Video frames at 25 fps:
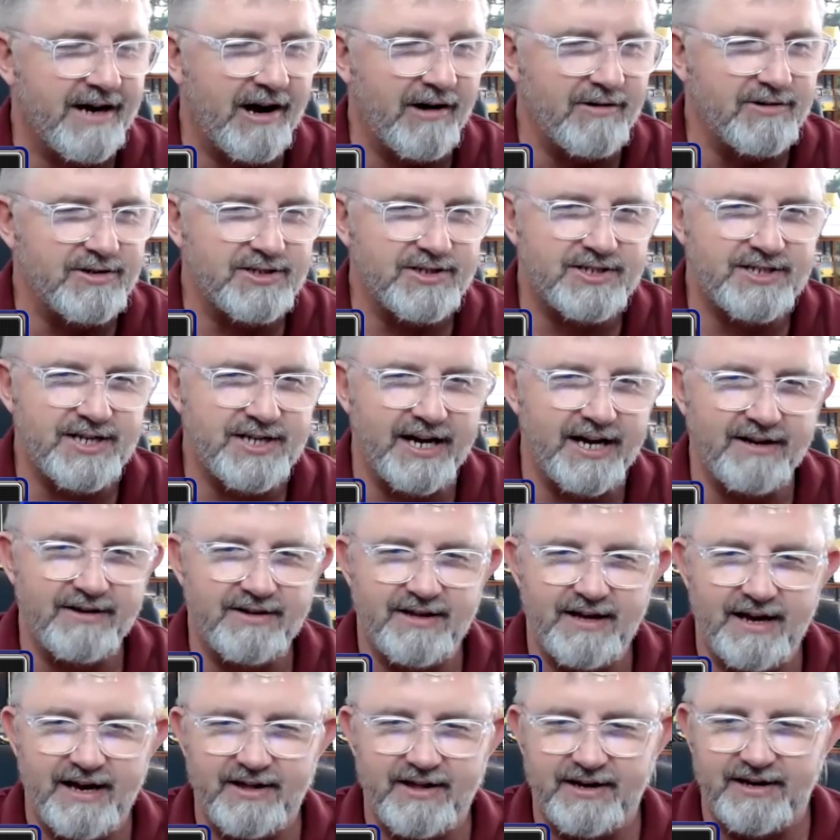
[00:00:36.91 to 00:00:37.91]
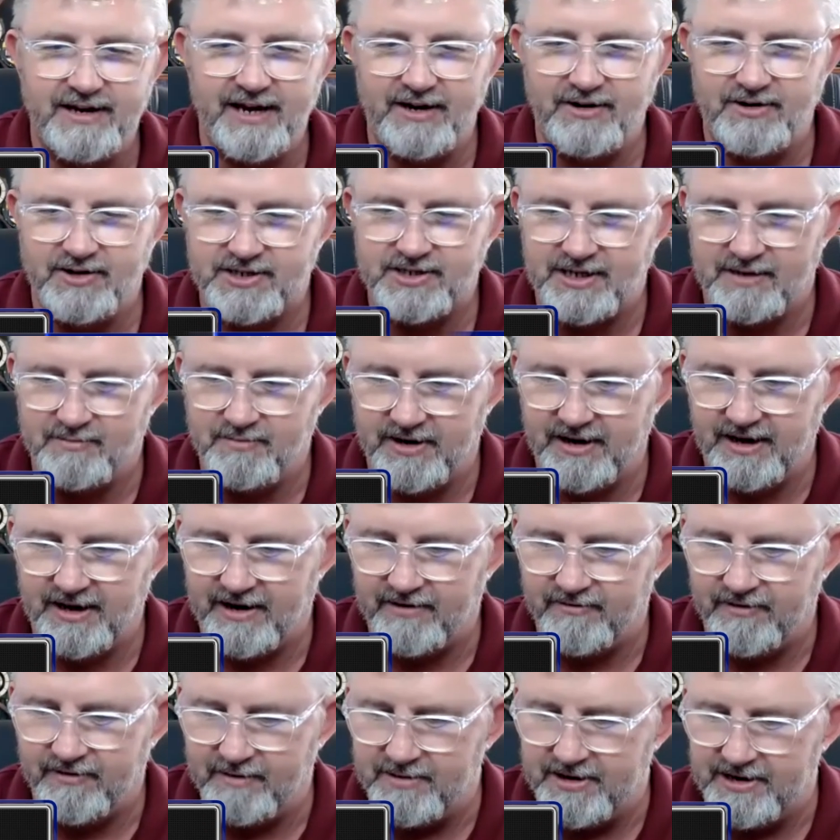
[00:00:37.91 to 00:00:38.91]
I was just saying the other day to somebody, I
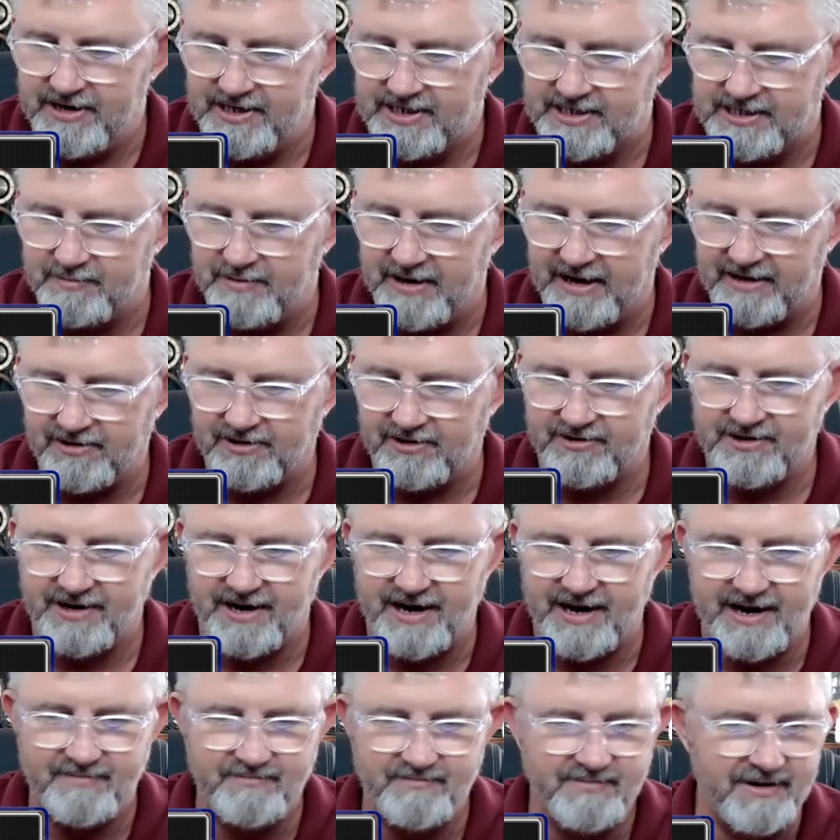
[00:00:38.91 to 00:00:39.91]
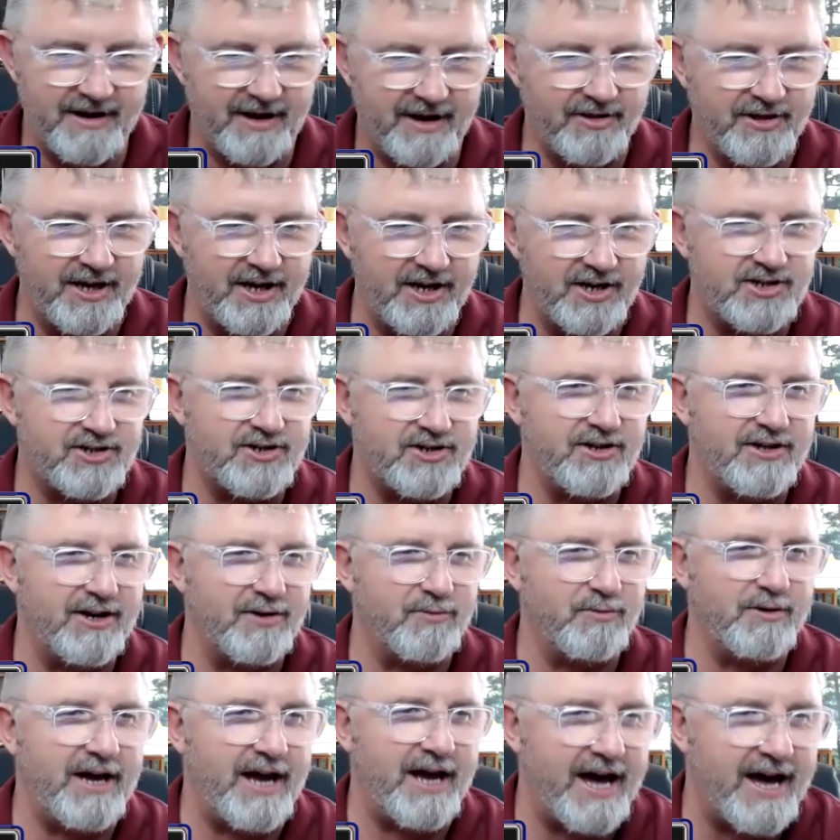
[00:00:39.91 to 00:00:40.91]
reminisce about the time and the history
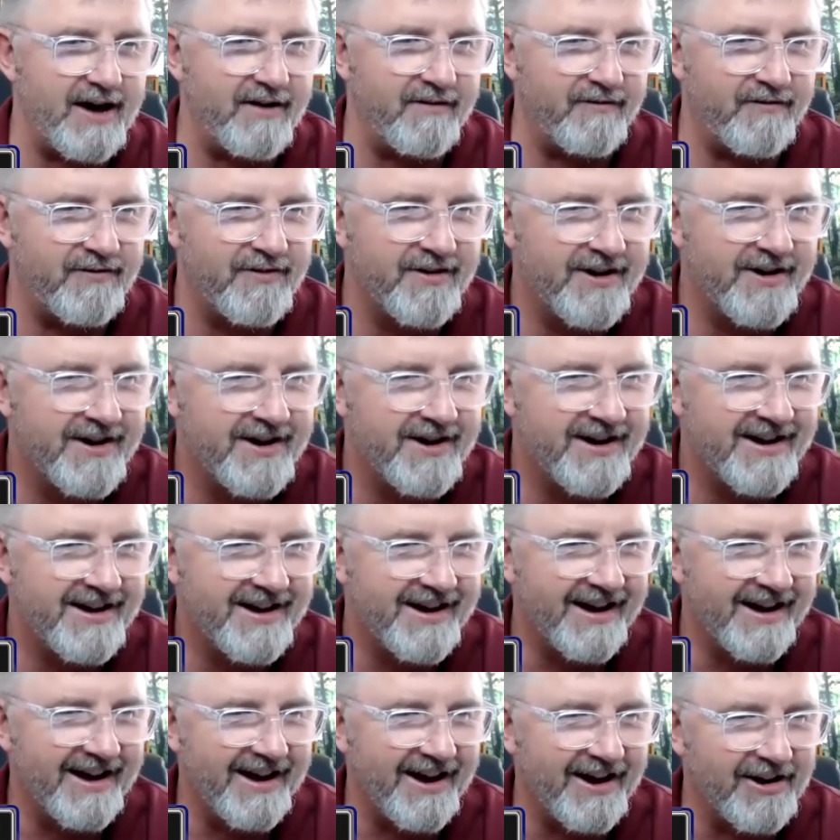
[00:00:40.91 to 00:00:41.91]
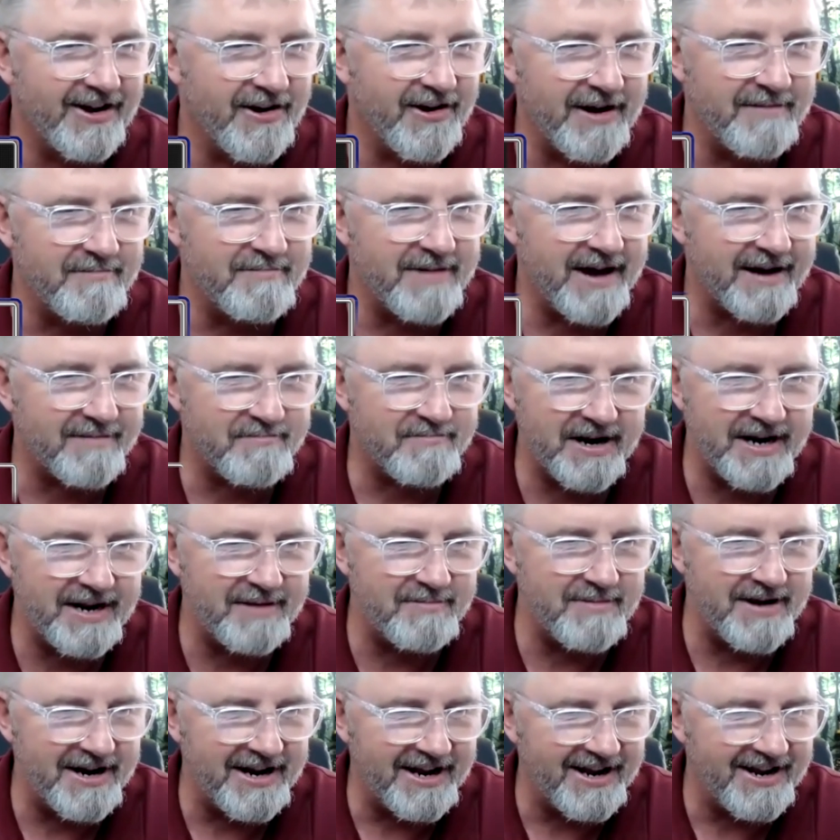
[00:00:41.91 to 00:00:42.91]
that we have uh, going back many,
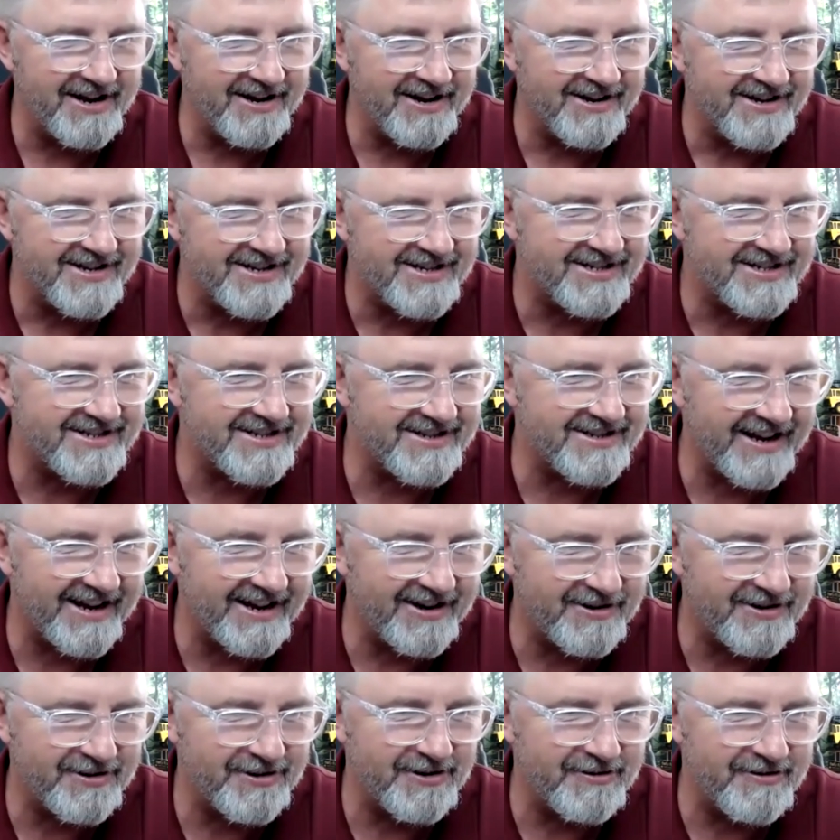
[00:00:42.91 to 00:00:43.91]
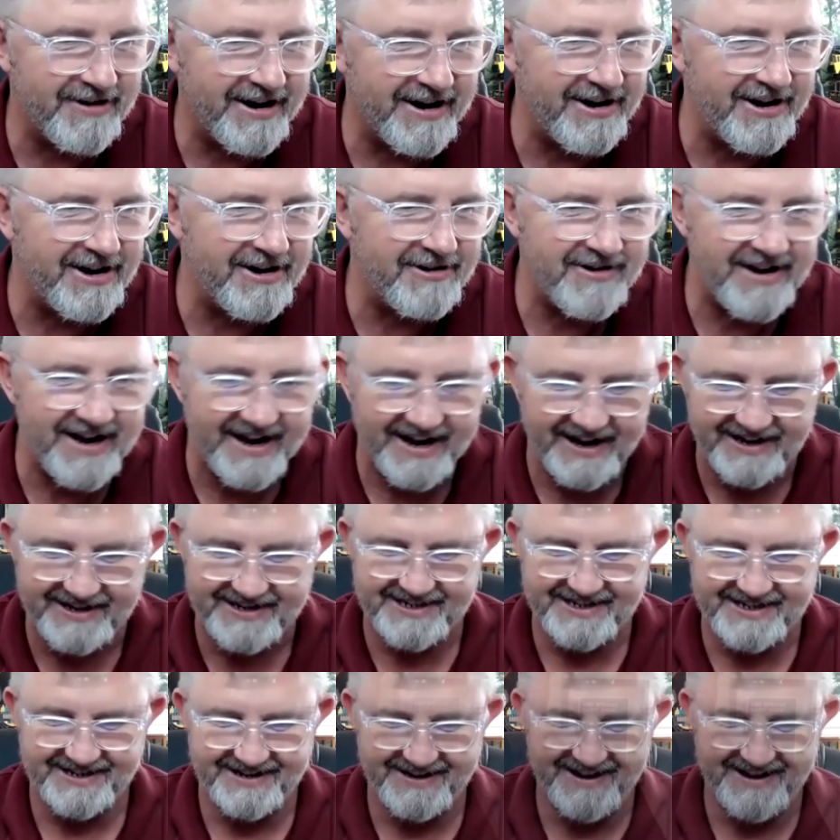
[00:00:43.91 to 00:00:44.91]
many years uh, to the radio days.